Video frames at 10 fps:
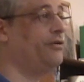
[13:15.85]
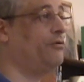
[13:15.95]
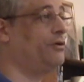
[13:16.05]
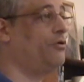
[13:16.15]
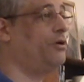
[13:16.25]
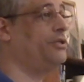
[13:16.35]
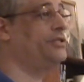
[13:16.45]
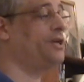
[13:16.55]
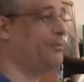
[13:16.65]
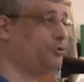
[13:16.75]
or at
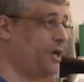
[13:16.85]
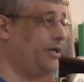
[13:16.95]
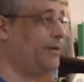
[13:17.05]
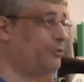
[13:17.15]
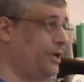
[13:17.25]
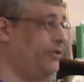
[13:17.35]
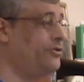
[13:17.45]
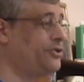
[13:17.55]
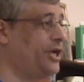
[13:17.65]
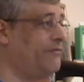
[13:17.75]
least trying to upgrade
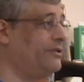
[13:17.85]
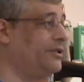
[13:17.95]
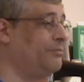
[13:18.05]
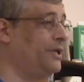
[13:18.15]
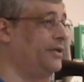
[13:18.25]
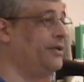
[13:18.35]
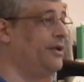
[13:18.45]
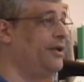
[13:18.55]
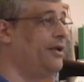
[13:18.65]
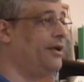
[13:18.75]
your shave a little bit,
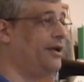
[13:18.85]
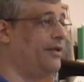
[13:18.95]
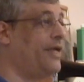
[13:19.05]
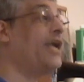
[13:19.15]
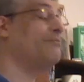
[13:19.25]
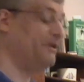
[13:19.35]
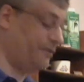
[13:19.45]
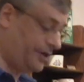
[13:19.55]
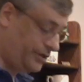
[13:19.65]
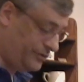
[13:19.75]
that can be very